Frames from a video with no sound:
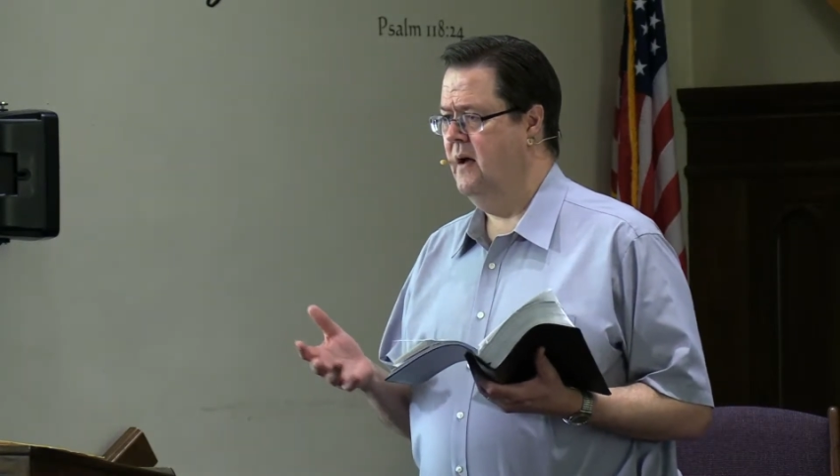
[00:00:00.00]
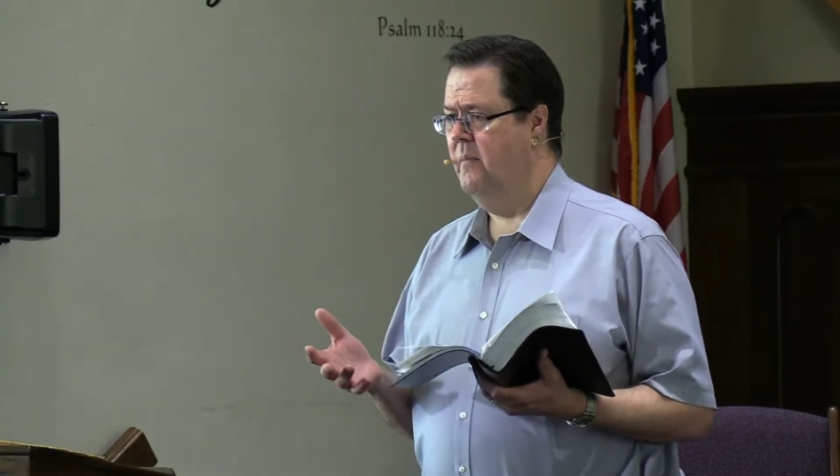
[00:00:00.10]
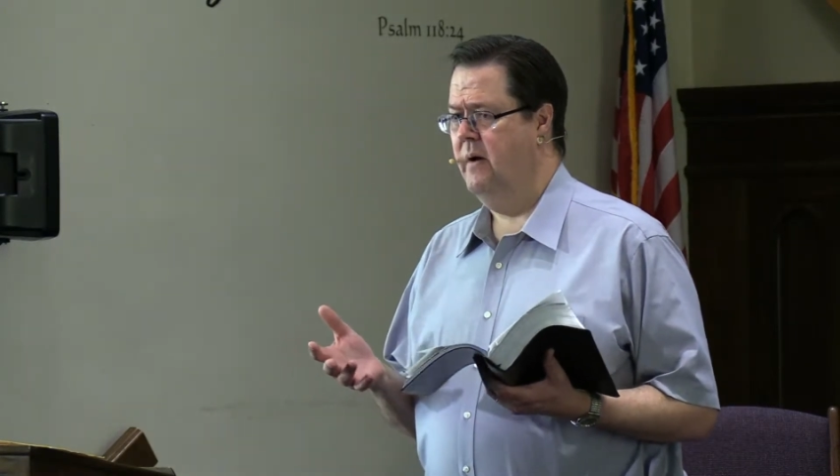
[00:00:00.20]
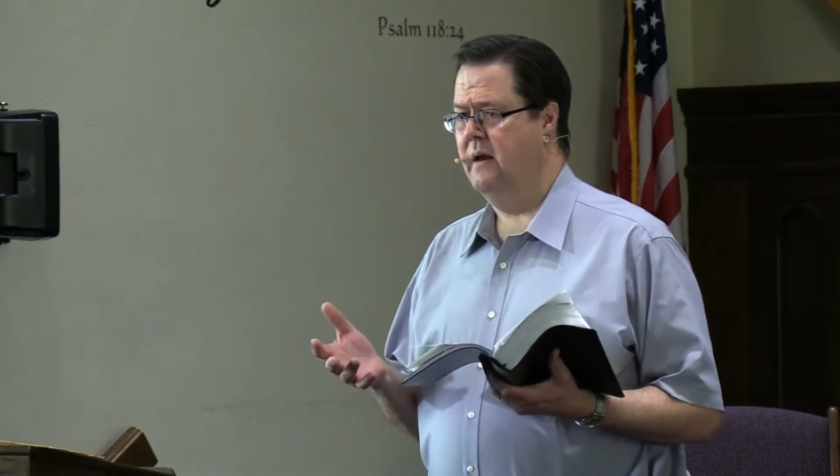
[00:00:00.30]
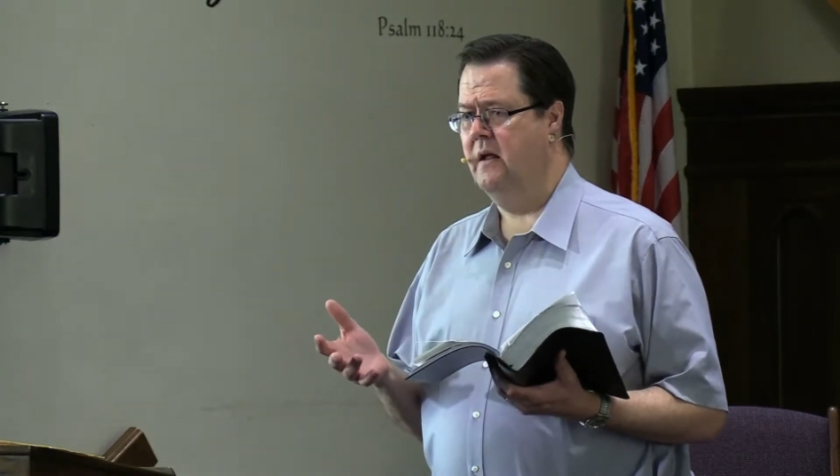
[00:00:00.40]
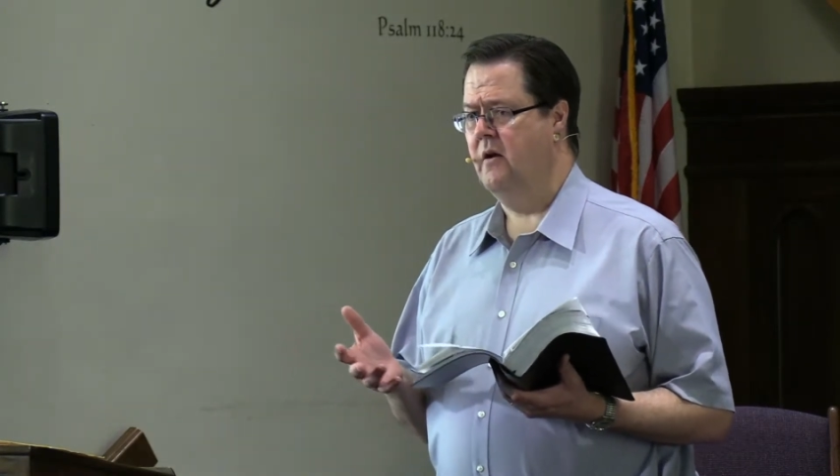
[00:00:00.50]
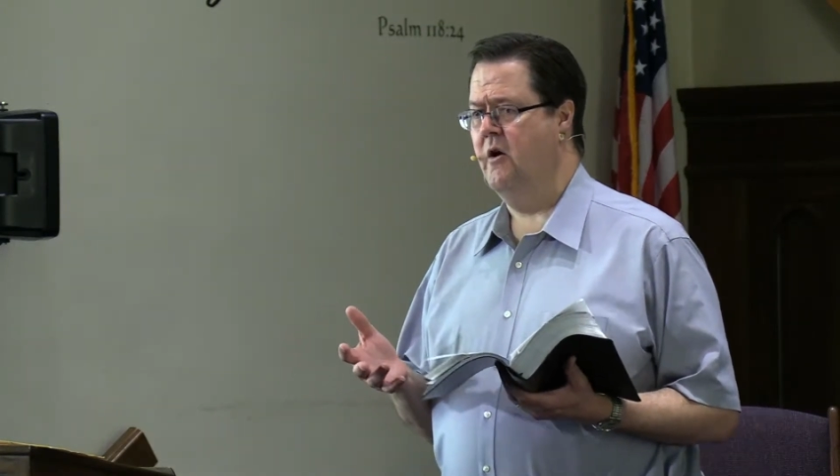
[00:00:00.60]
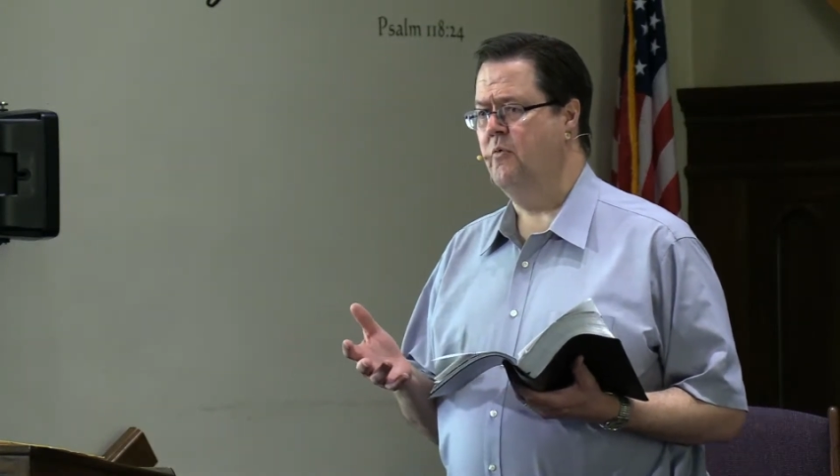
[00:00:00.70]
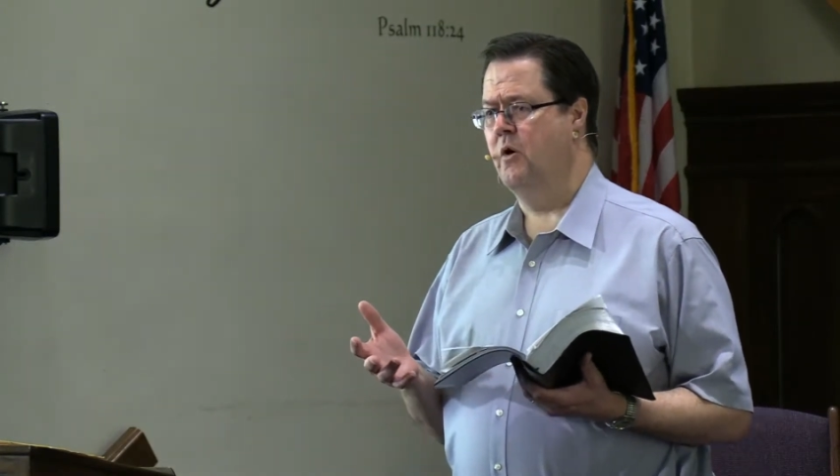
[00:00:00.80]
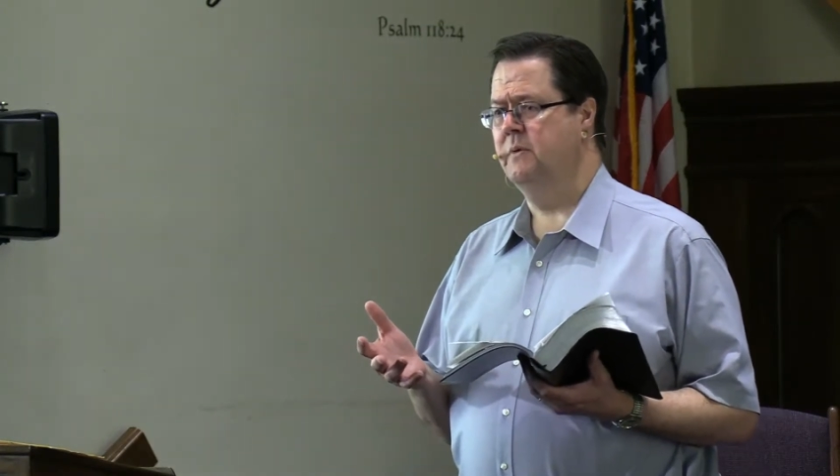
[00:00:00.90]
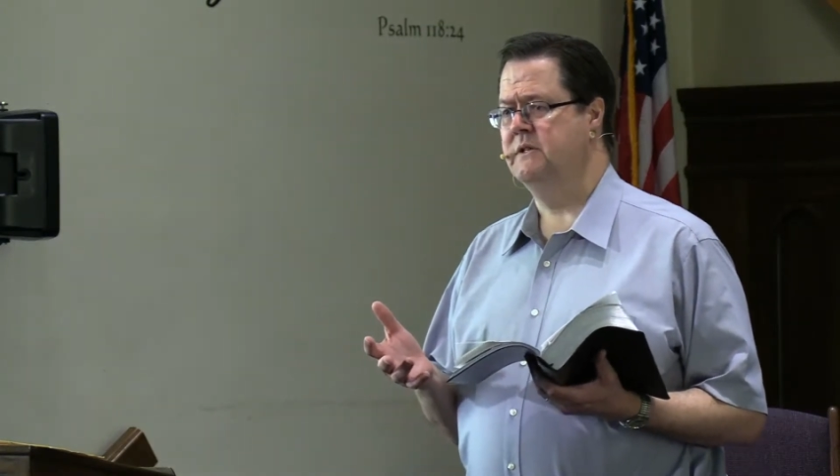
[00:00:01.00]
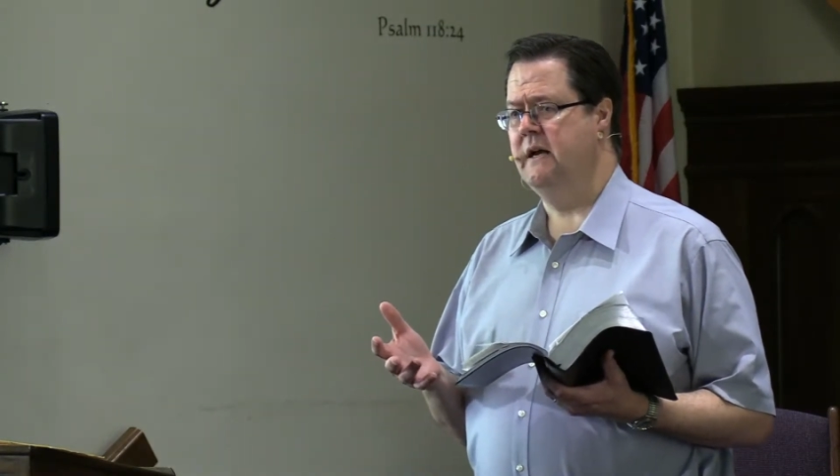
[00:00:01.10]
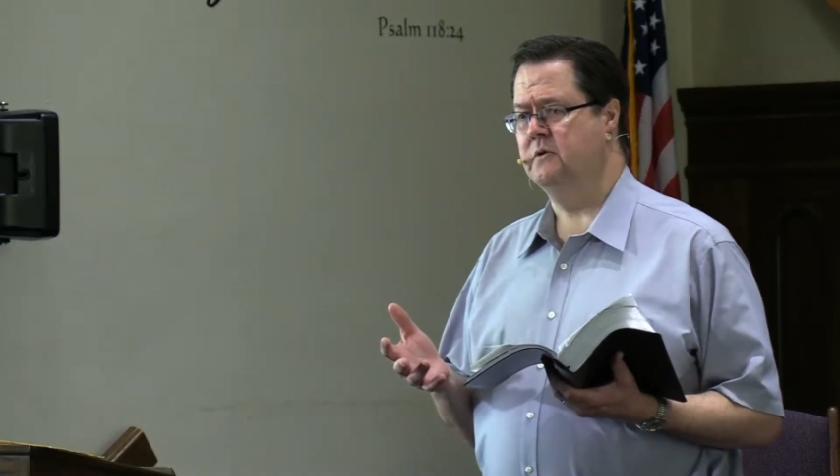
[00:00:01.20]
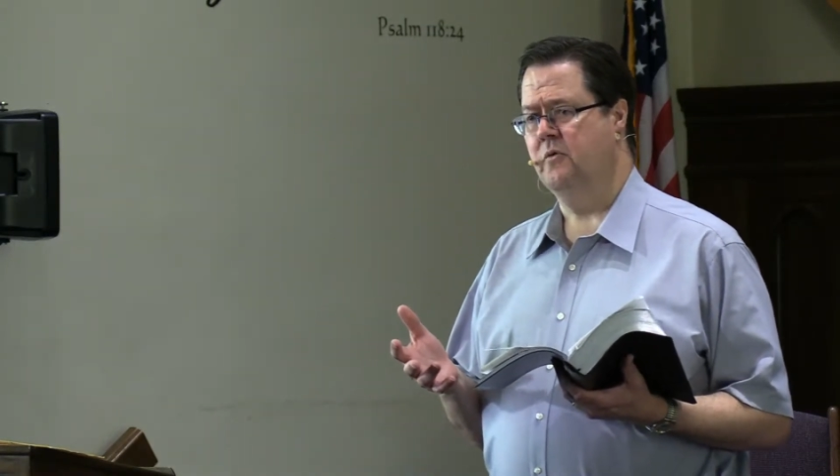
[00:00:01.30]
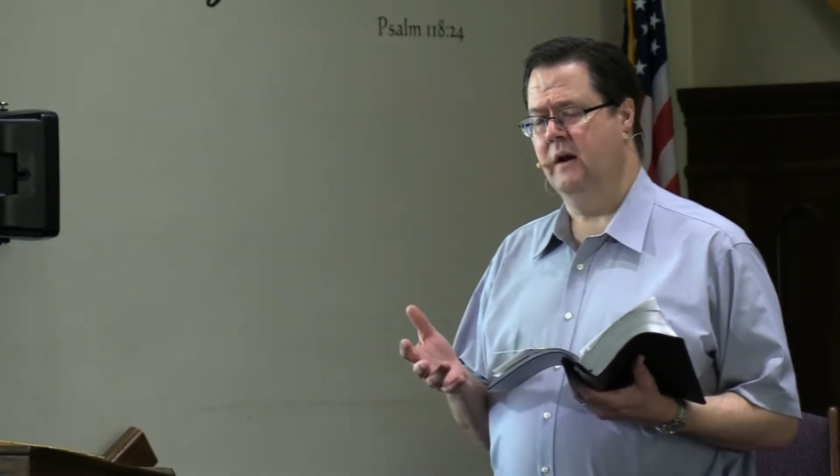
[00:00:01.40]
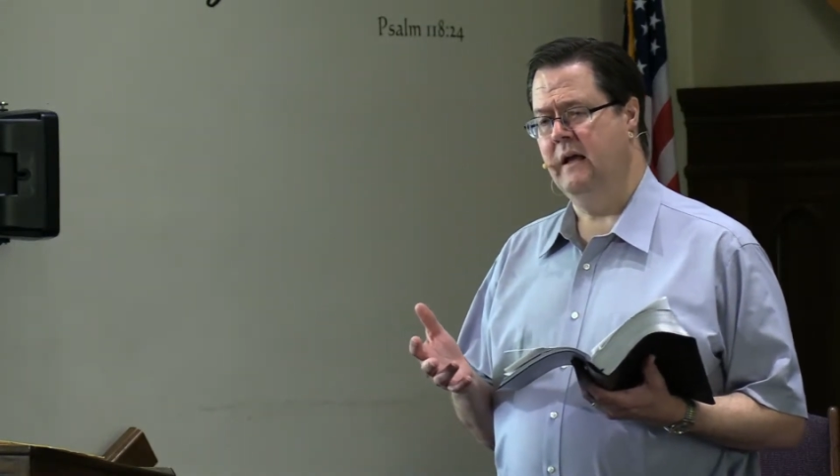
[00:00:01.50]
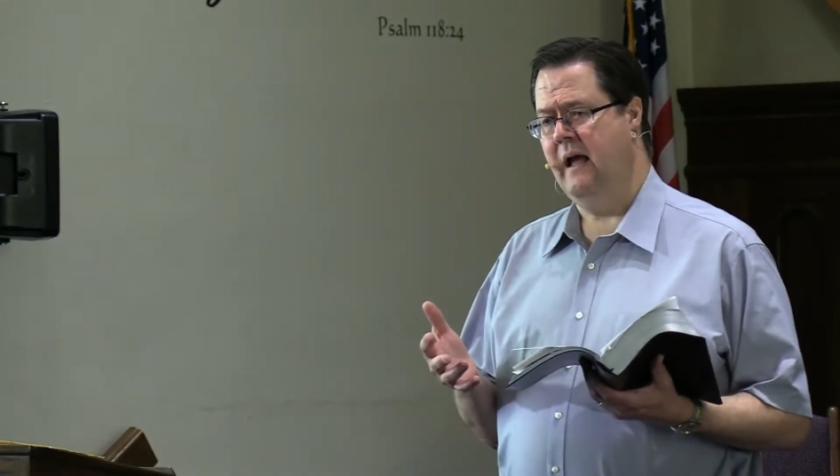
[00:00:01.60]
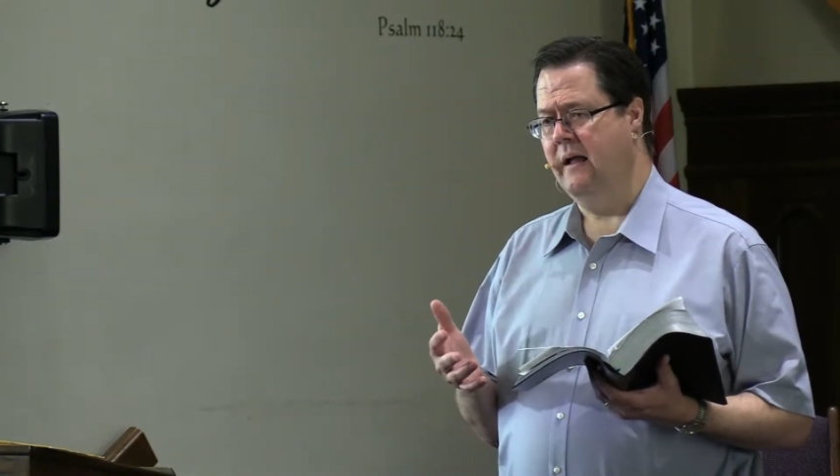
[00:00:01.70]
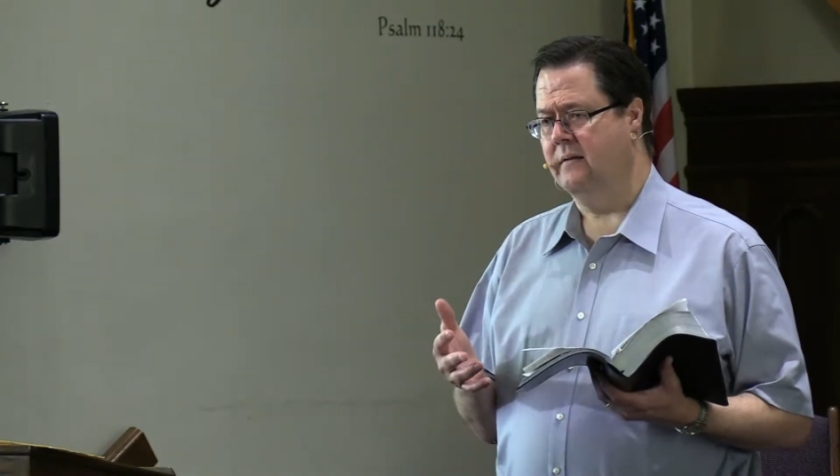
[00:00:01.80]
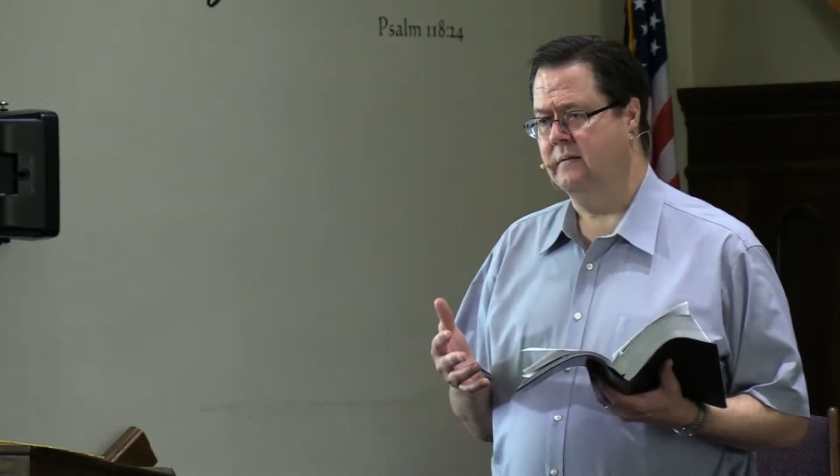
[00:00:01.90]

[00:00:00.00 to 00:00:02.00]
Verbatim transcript: But in, in Romans 8 28,